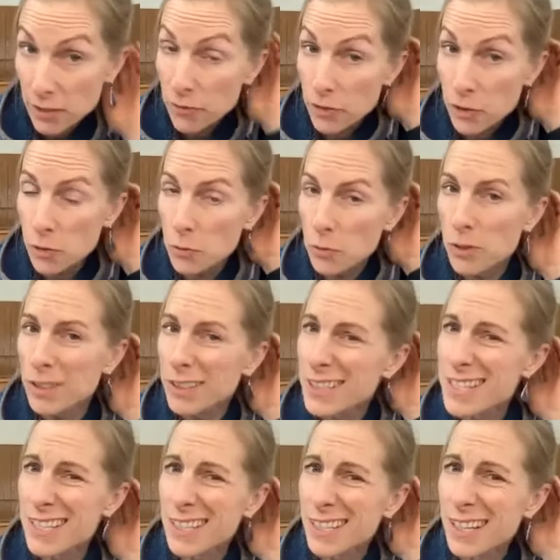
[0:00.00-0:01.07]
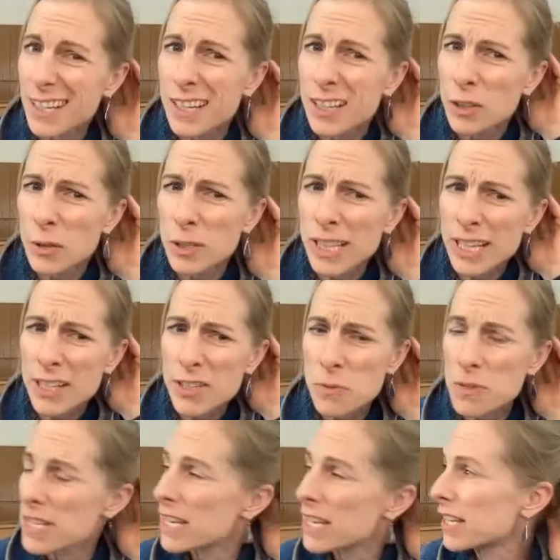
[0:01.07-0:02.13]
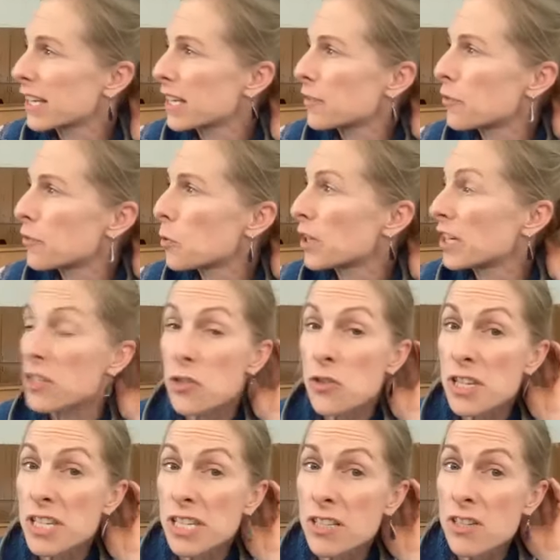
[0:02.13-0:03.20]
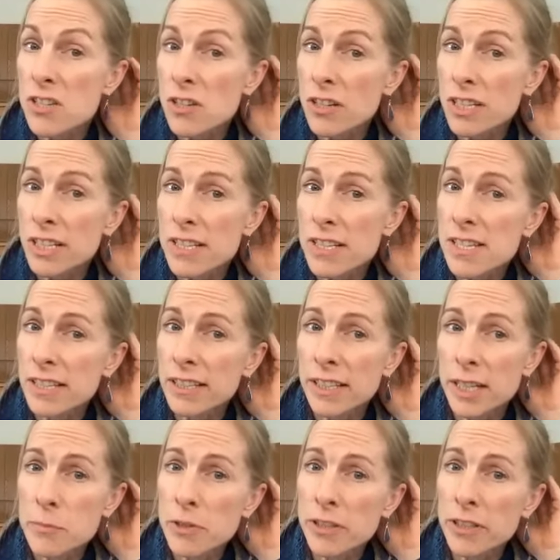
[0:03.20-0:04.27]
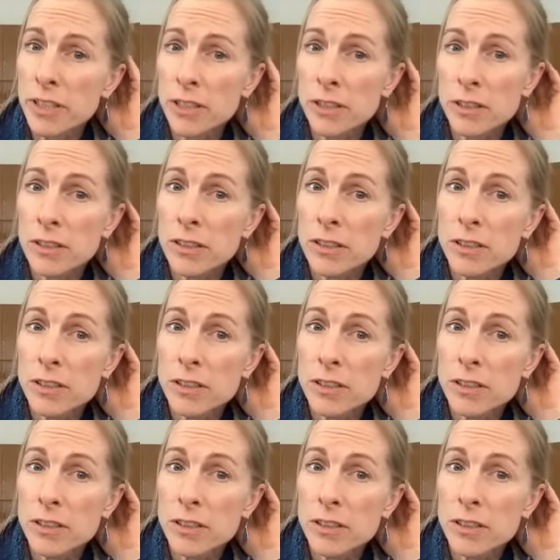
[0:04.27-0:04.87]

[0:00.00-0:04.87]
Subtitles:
if you, let's see, Luella, how should we say it? Like, if you are interested in starting a seed library?